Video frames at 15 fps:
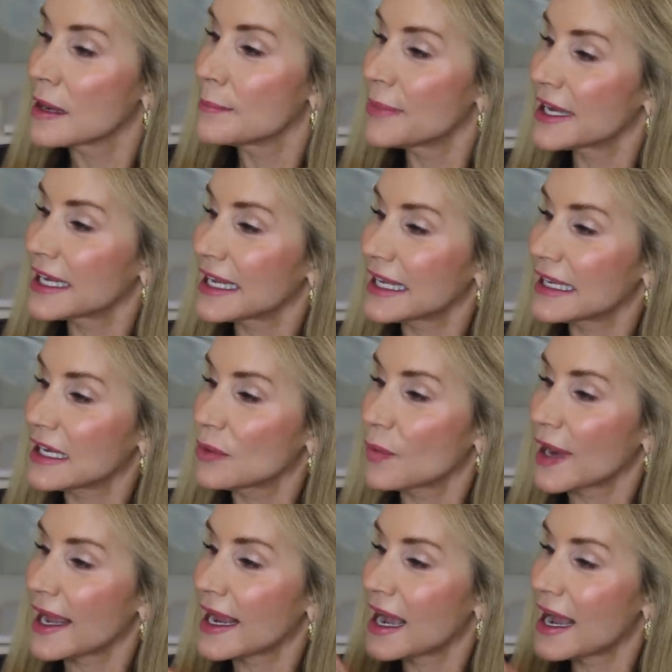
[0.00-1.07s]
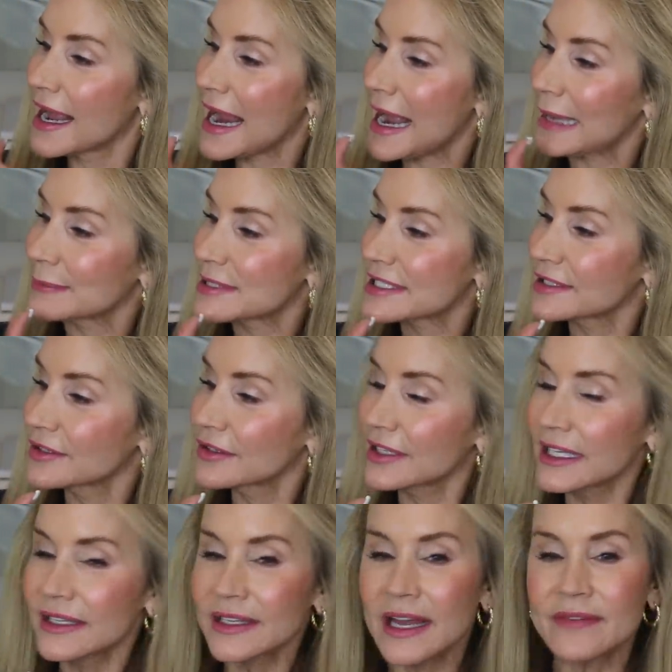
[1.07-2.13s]
But anyway, I
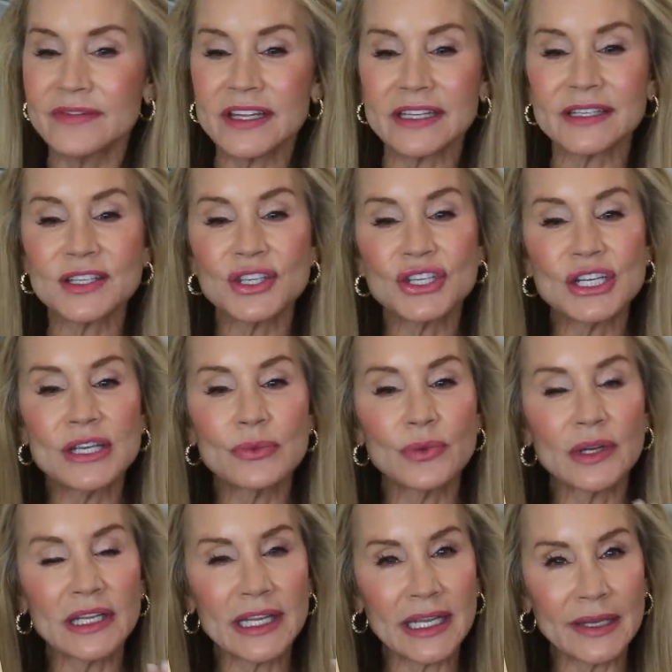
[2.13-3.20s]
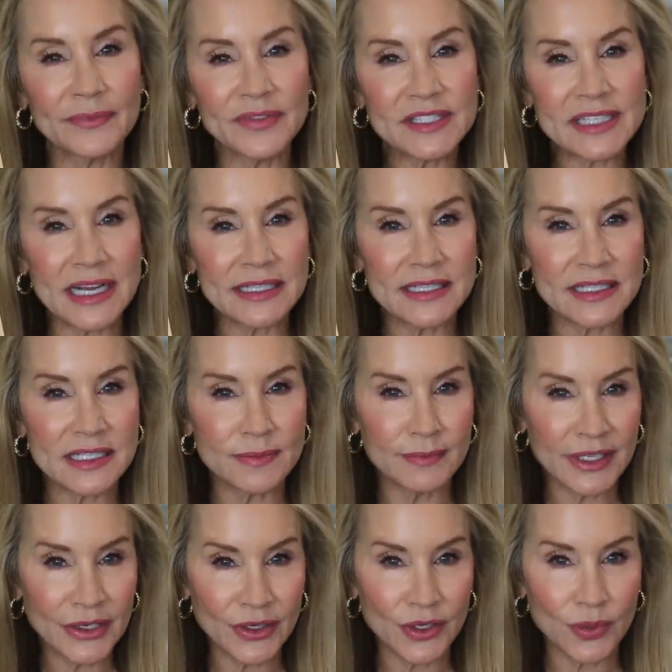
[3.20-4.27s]
absolutely love this. She really emphasizes
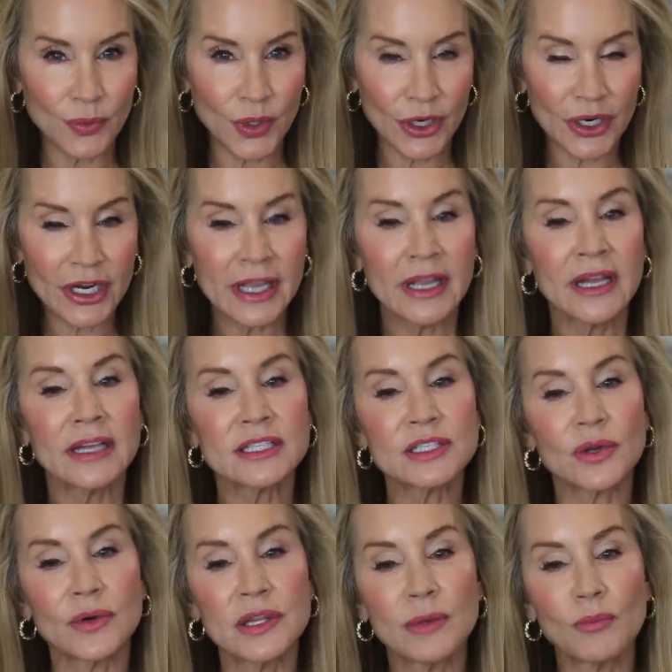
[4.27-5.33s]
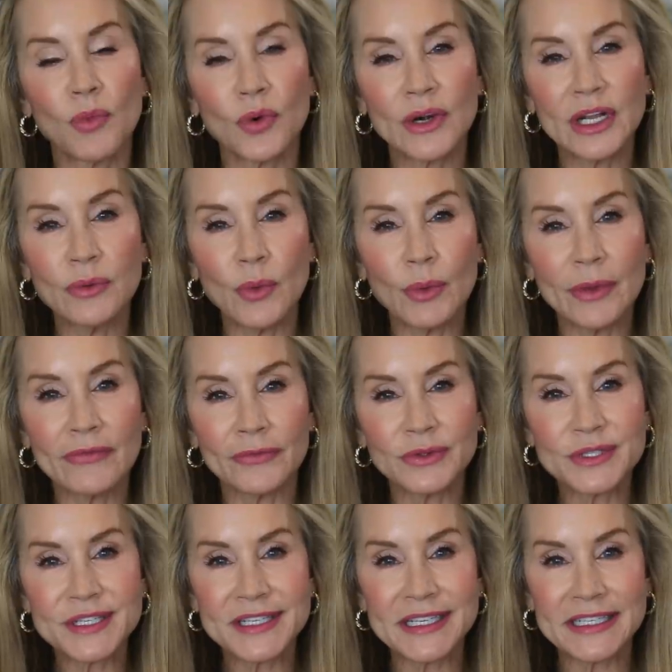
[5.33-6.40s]
mirror work so in the morning when we
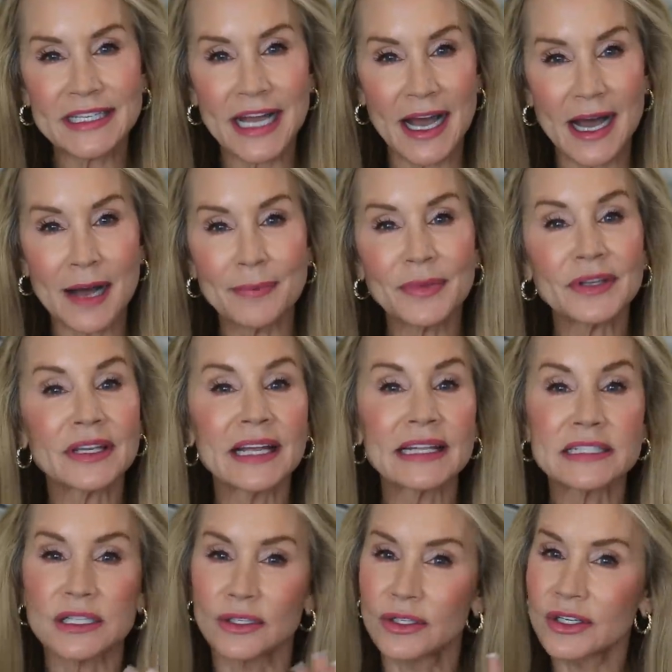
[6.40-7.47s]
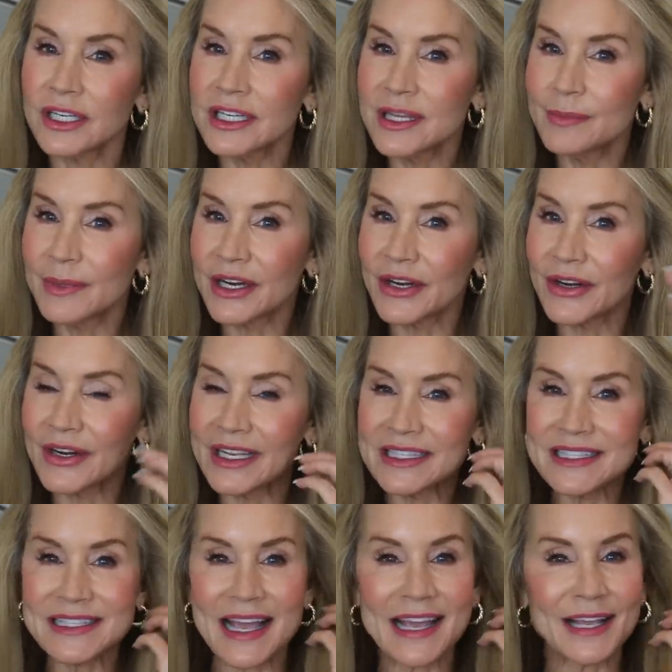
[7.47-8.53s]
first get up, let's look in the mirror
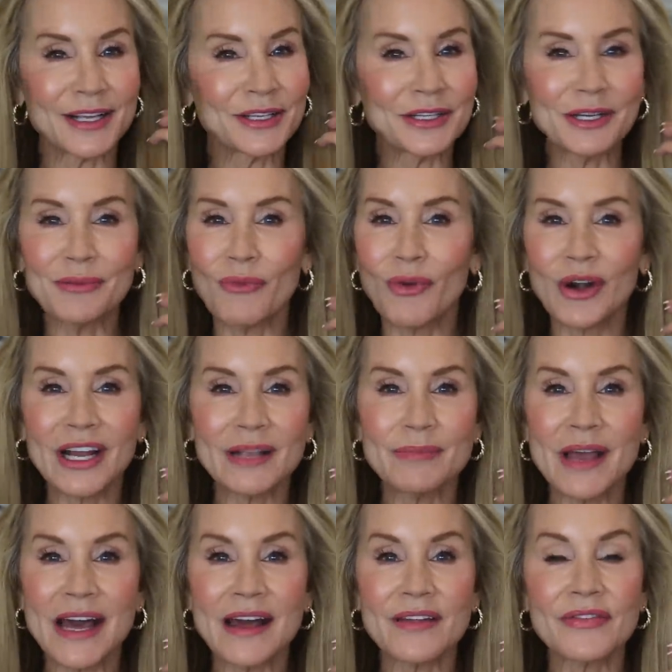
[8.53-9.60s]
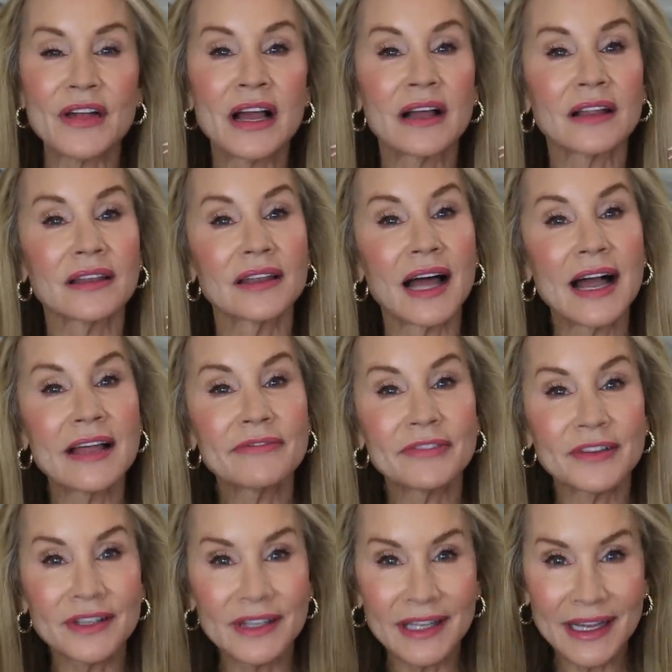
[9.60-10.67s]
and say, Good morning, Beth.
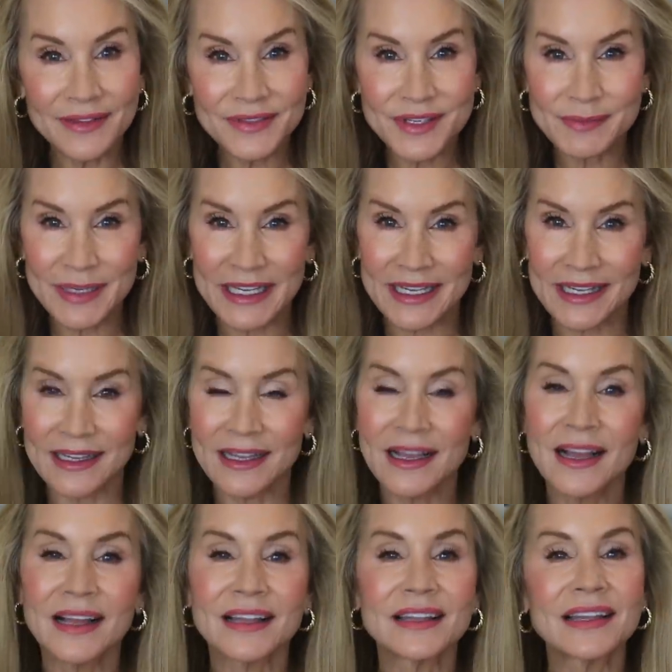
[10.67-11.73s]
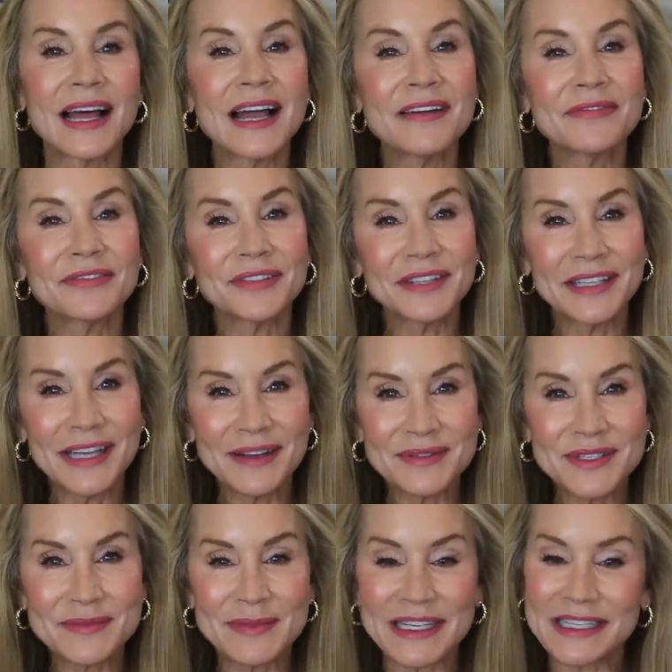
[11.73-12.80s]
Life loves me. Life
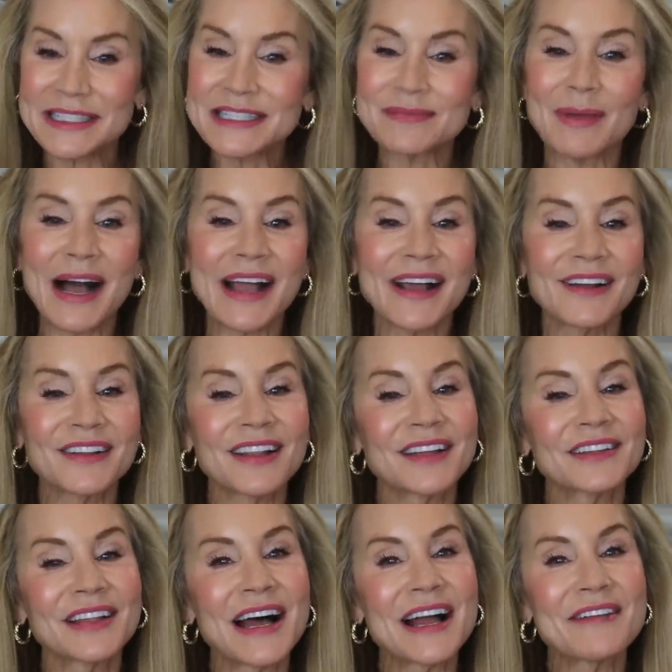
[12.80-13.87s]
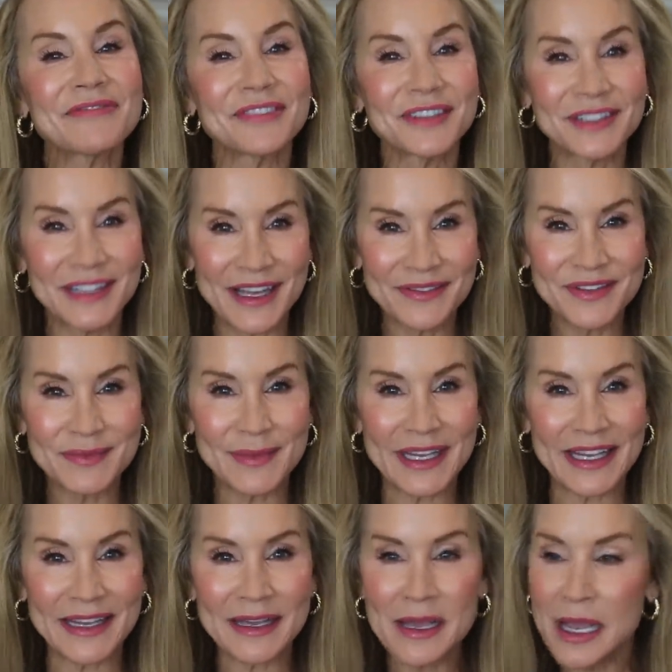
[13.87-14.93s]
loves me. Smile, life loves
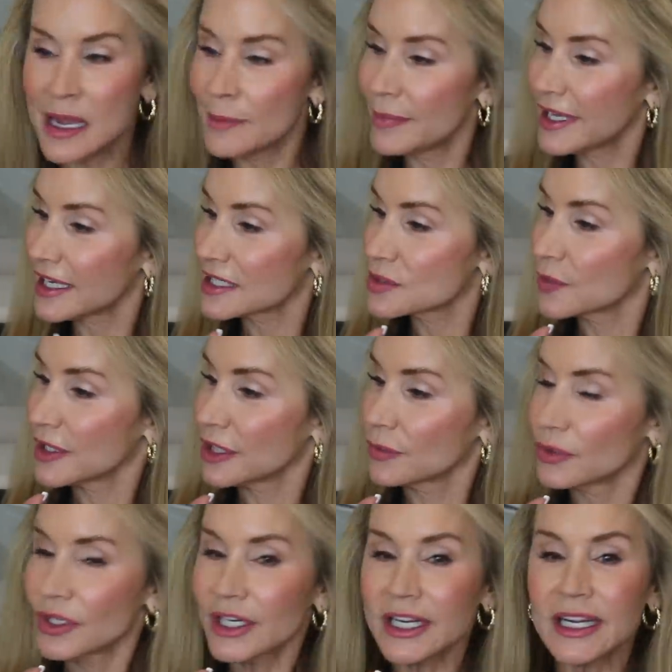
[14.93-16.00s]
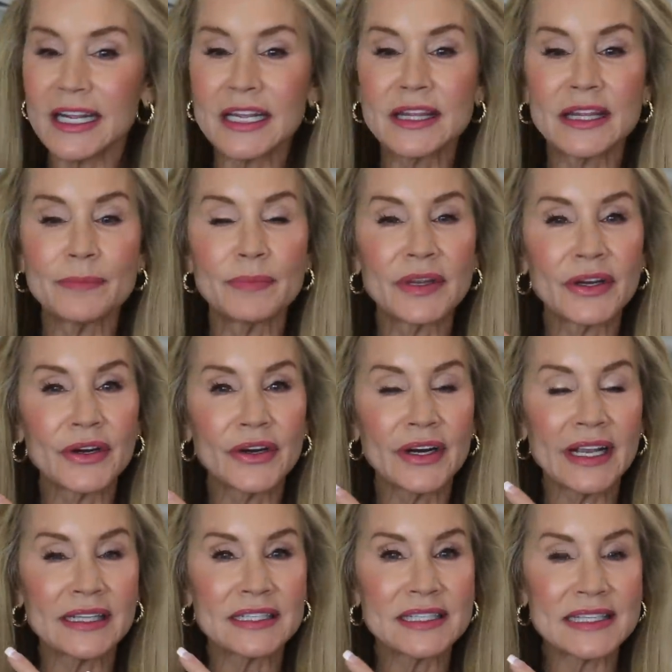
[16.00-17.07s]
me. Because when you look in the mirror
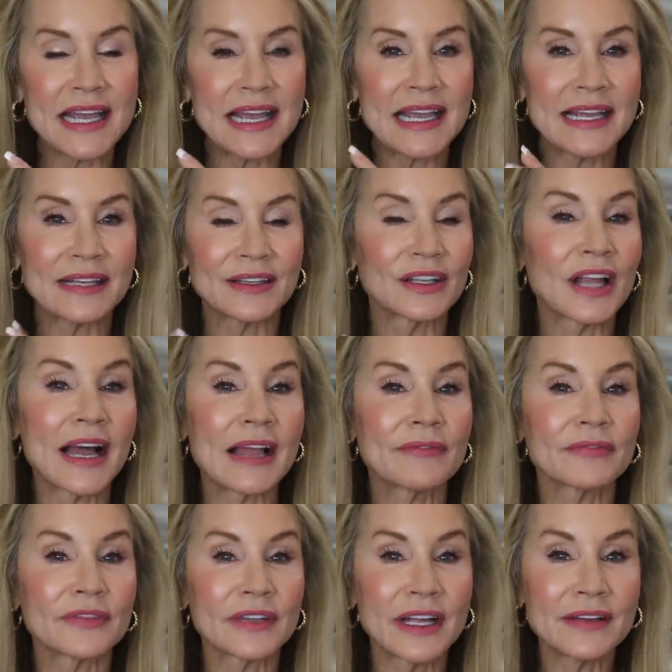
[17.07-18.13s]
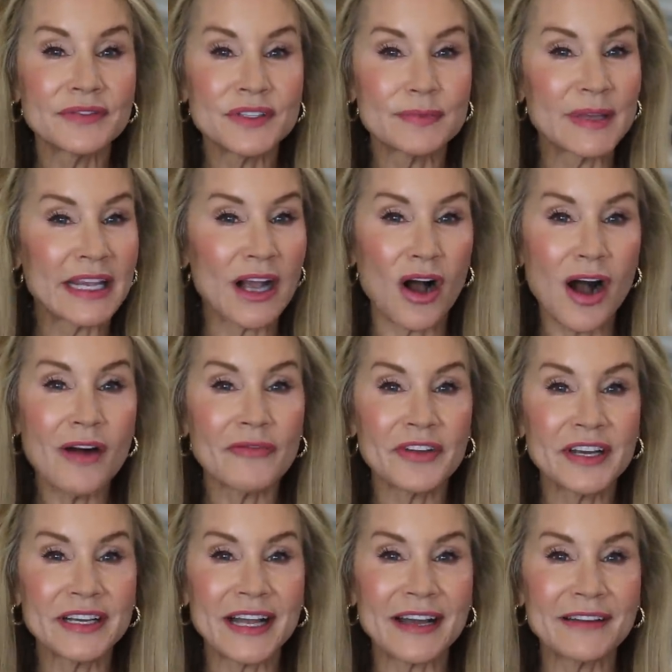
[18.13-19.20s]
and say, Life loves me
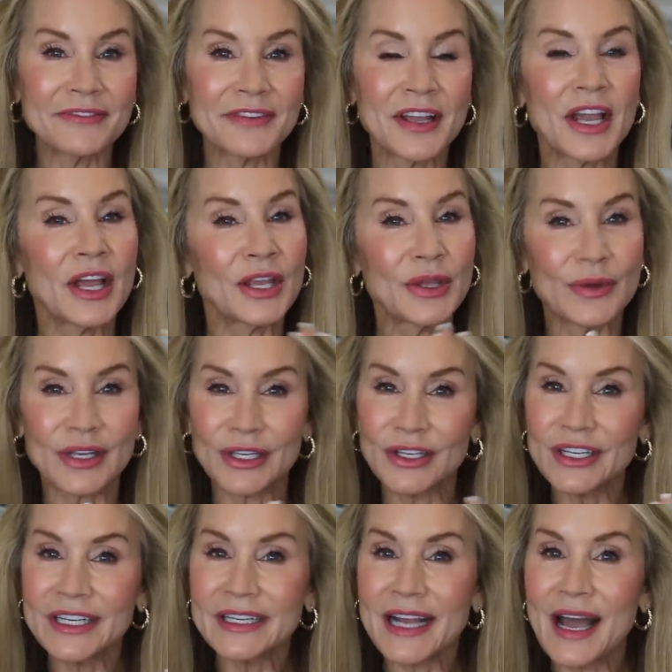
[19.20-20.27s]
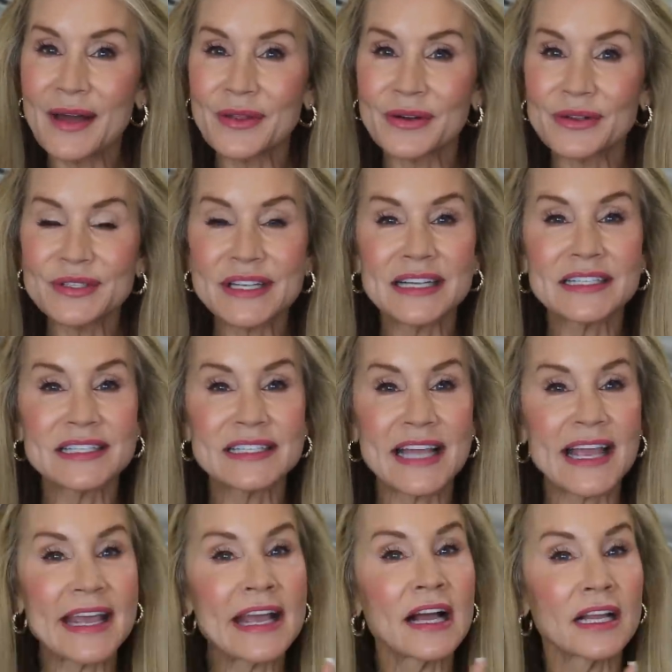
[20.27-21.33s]
often enough, you can look at others and
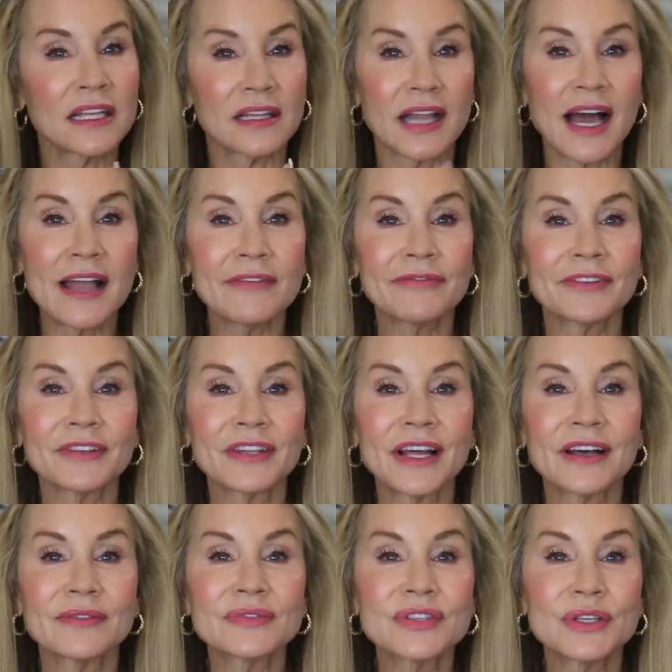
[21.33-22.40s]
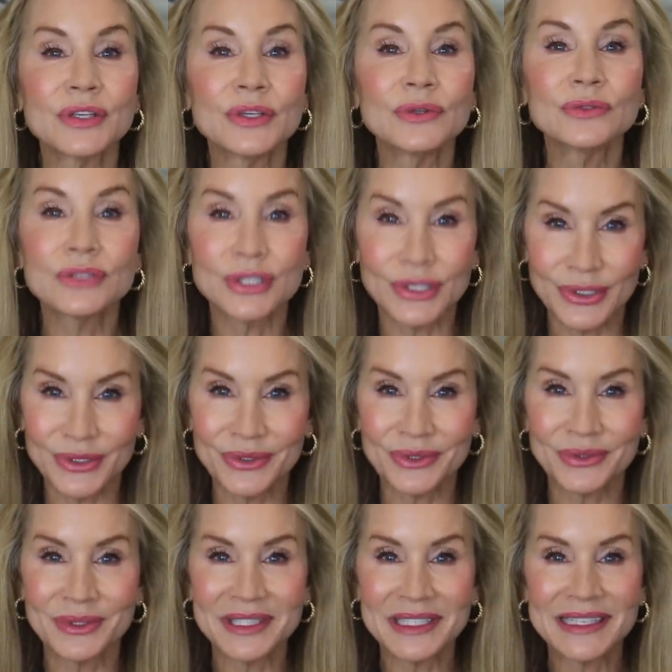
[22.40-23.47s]
say, Life loves you
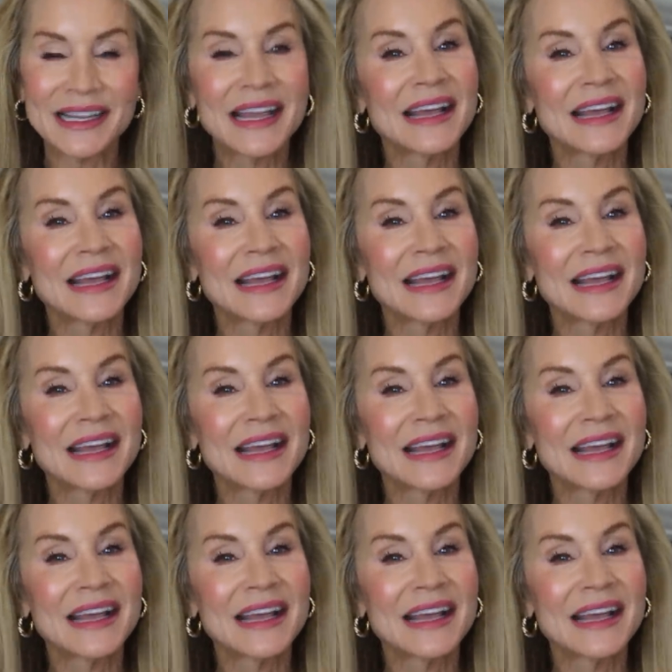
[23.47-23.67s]
too.